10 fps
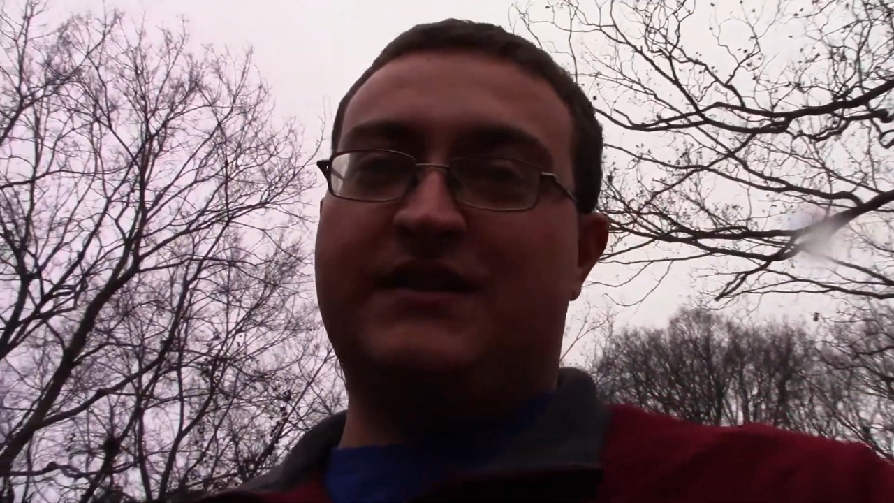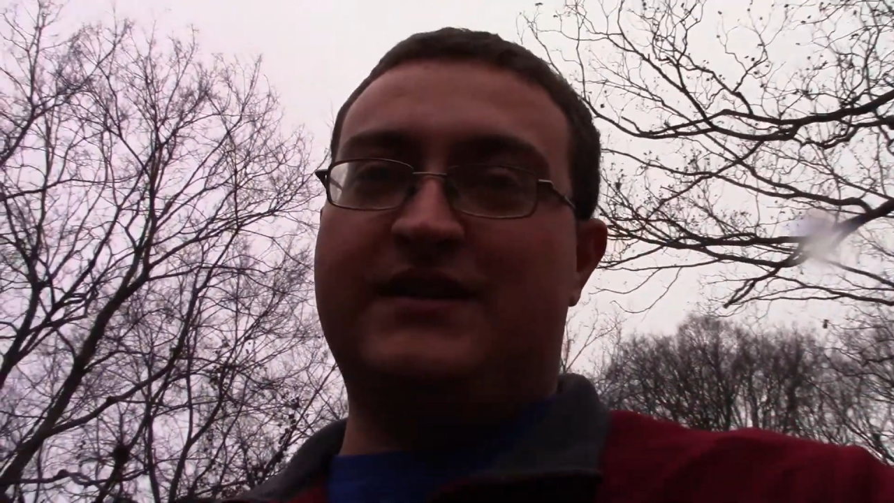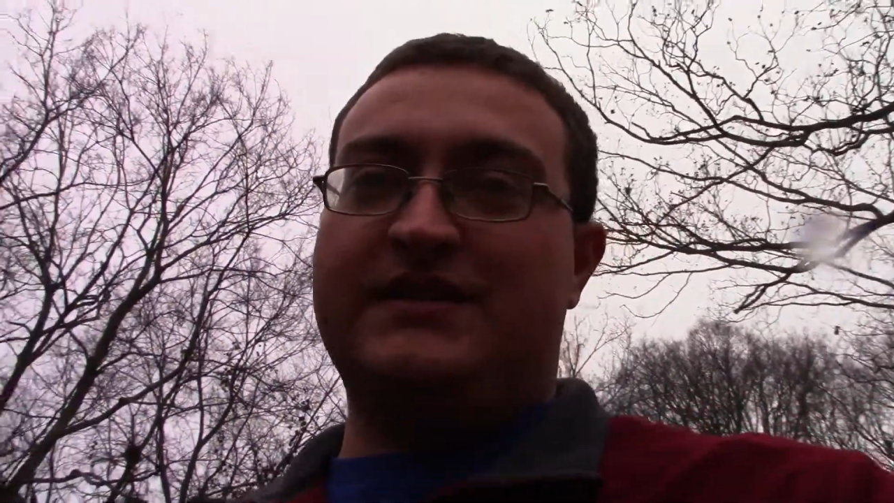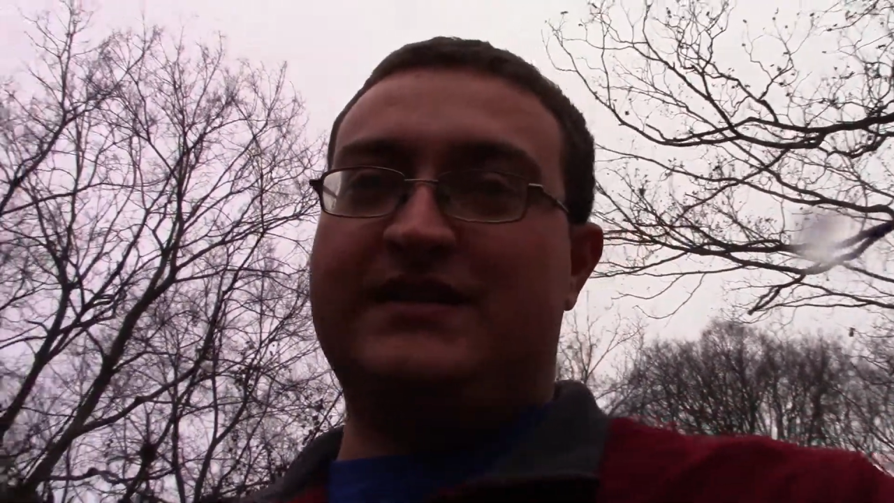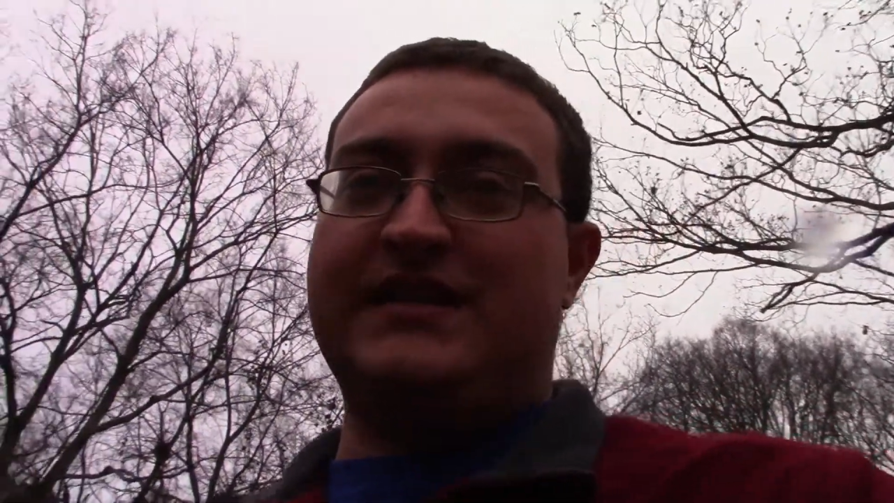
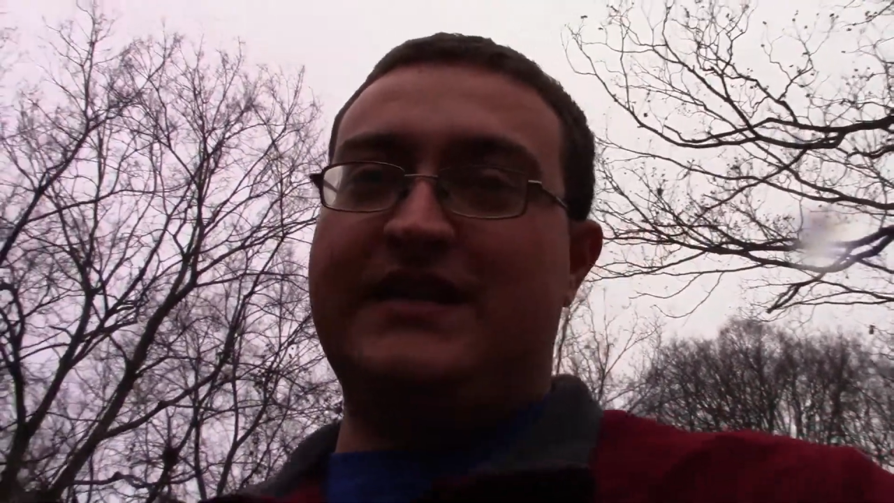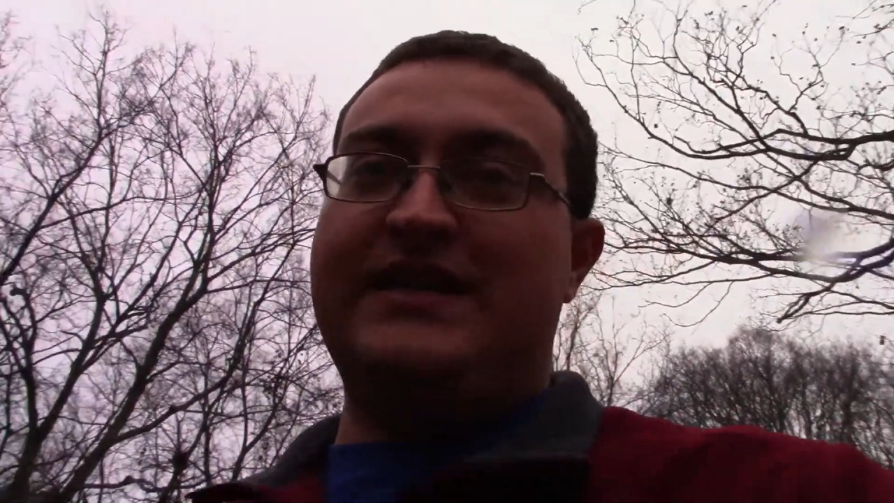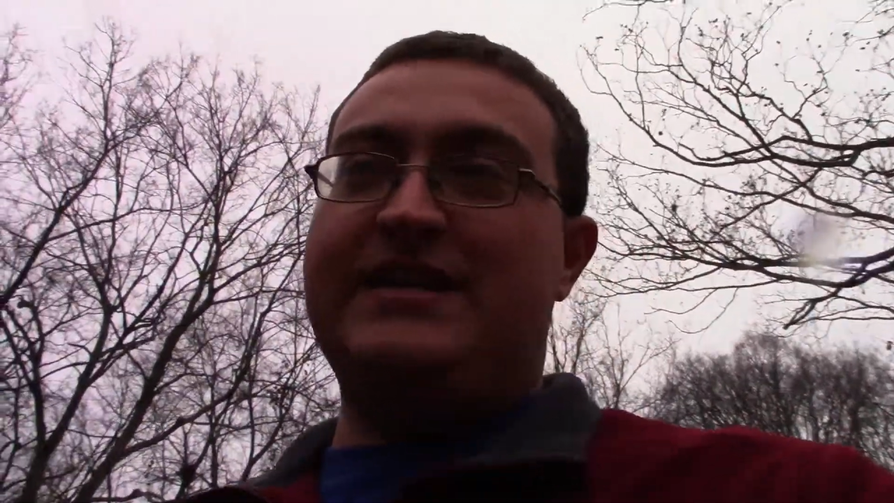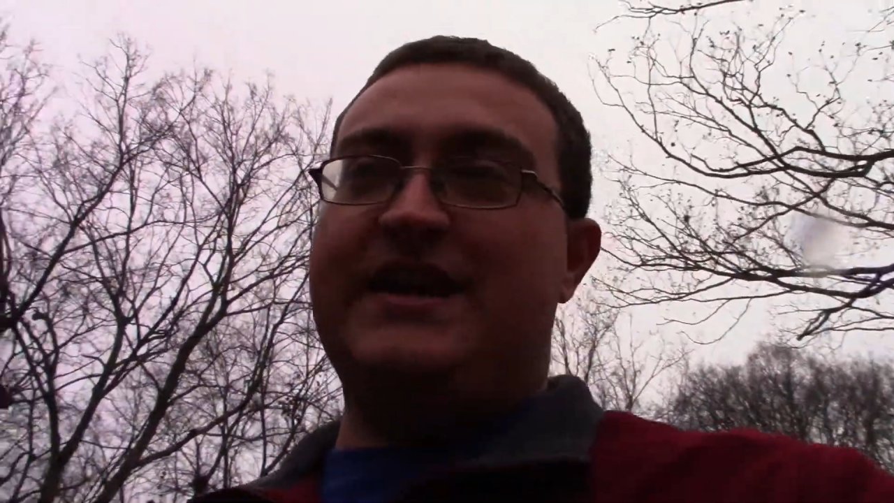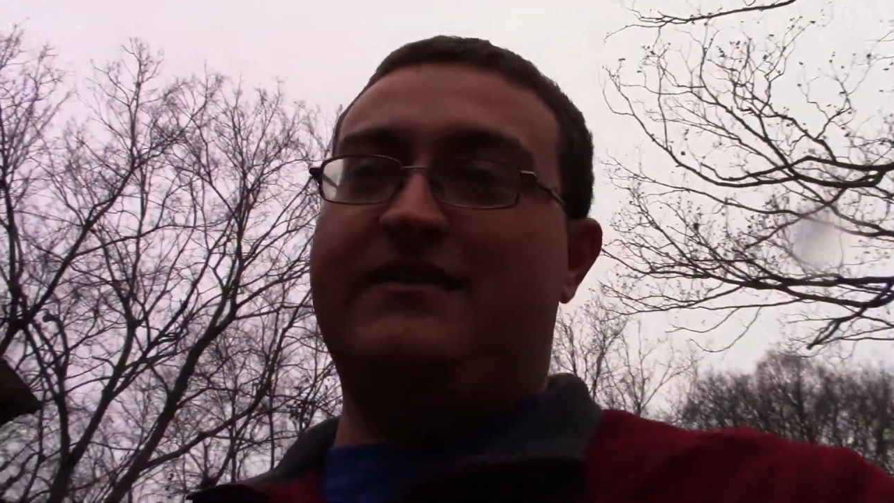because of the
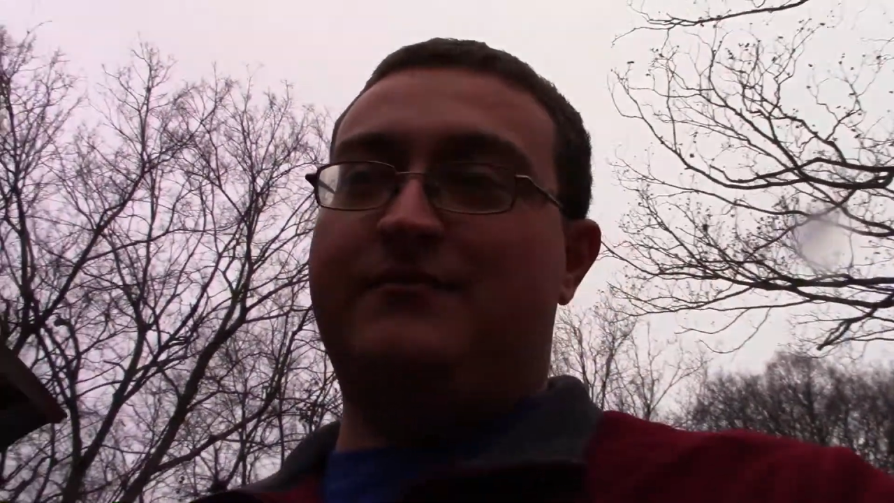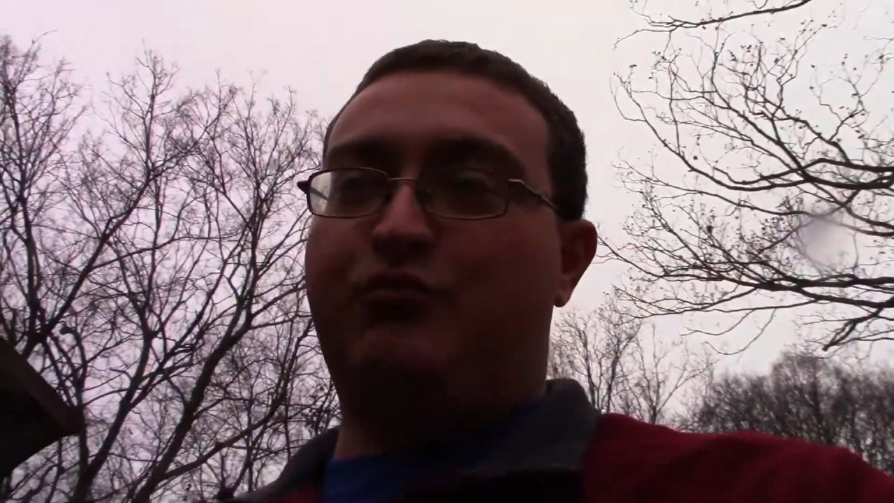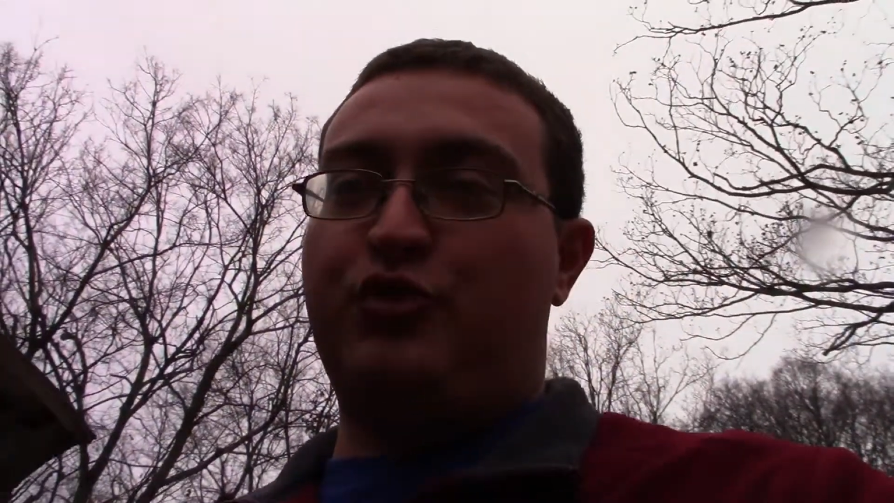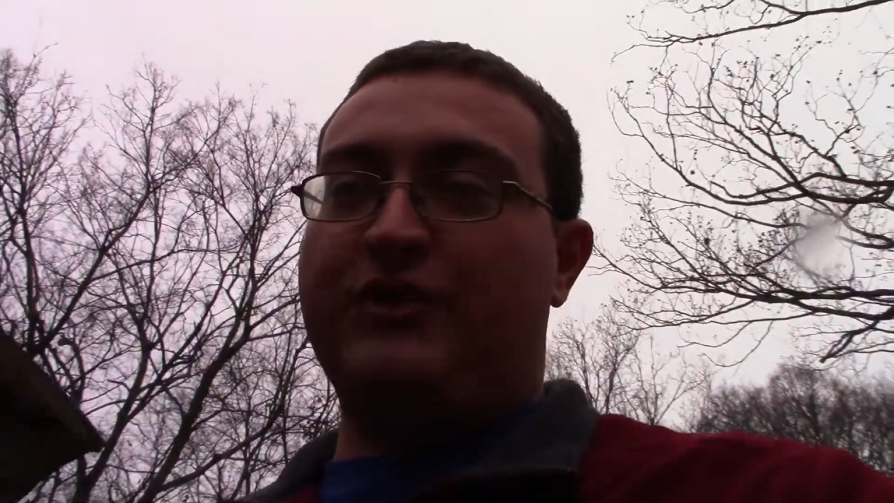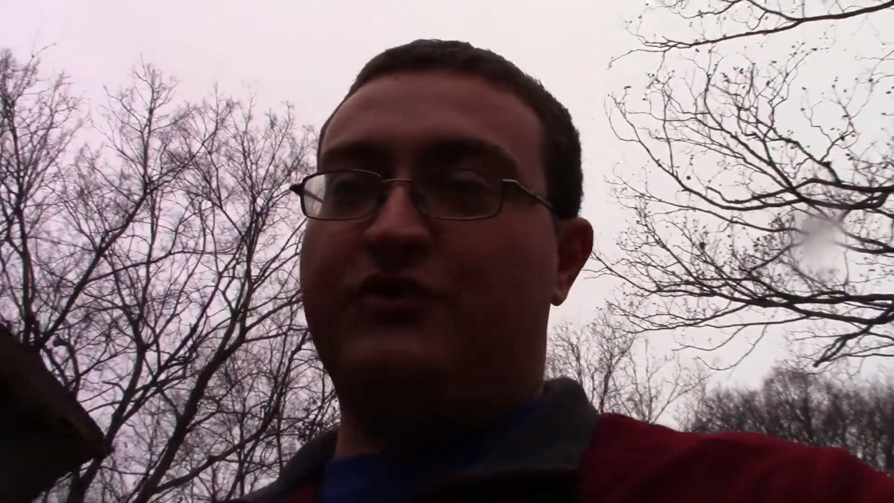heat and the
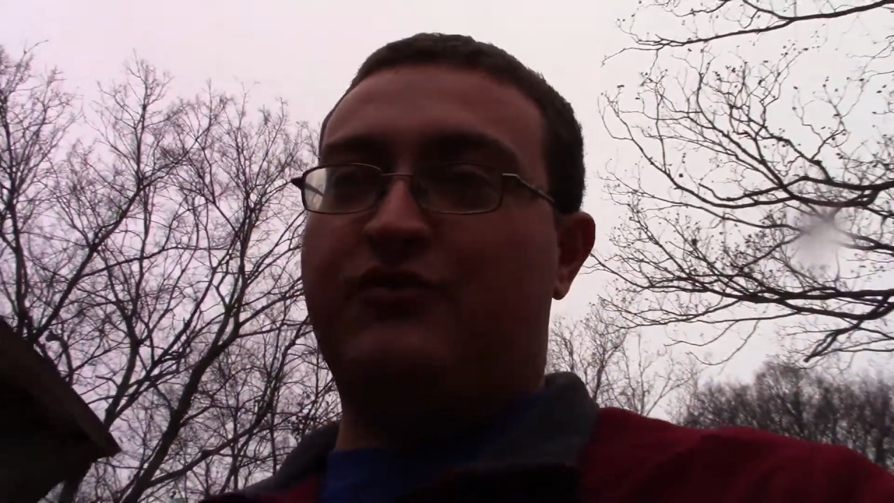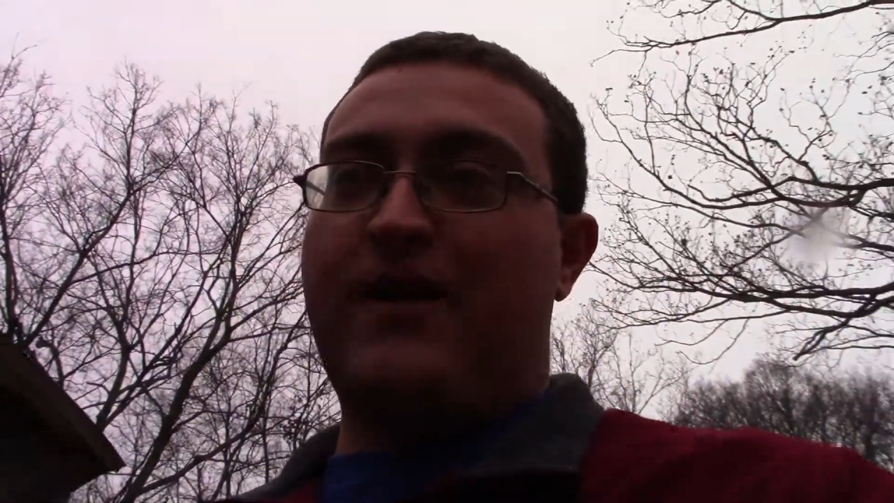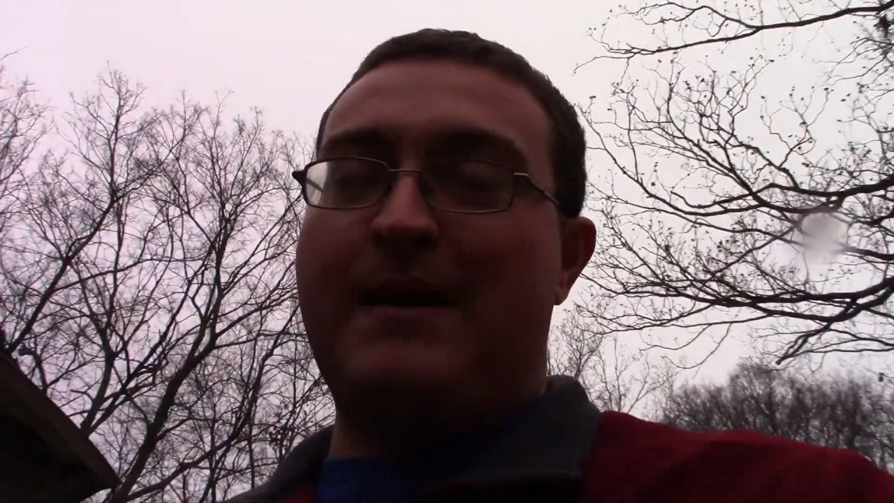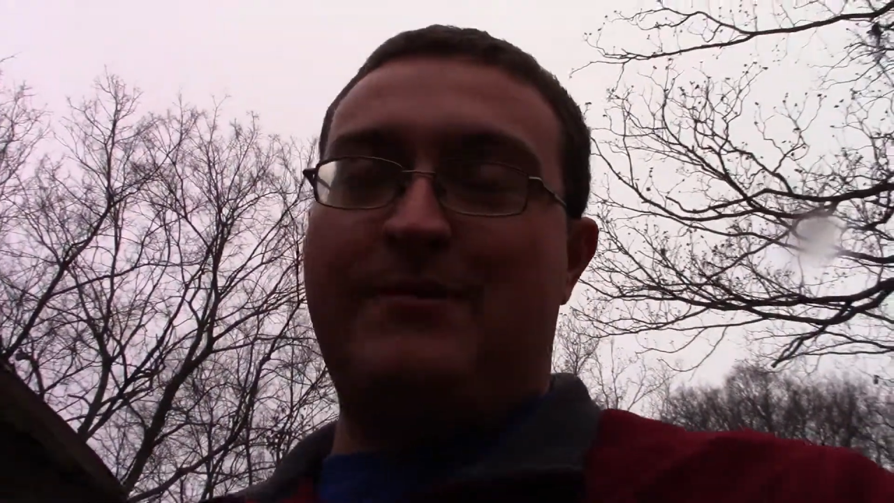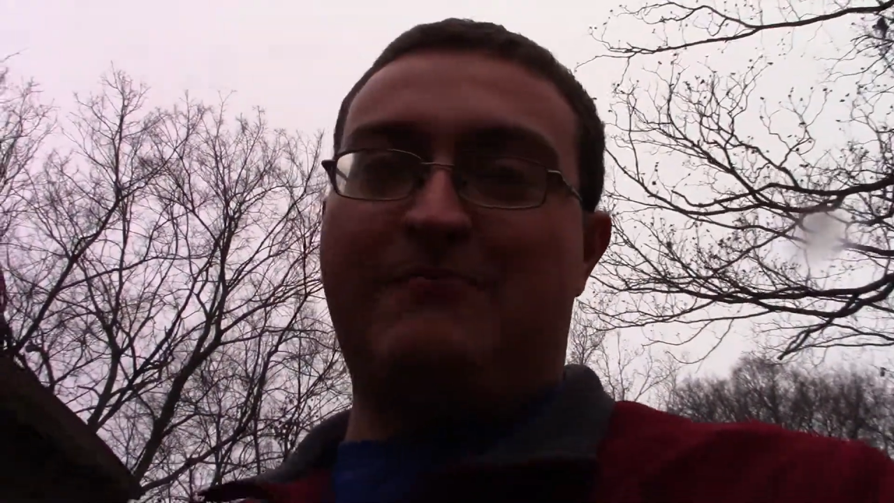brittle crappy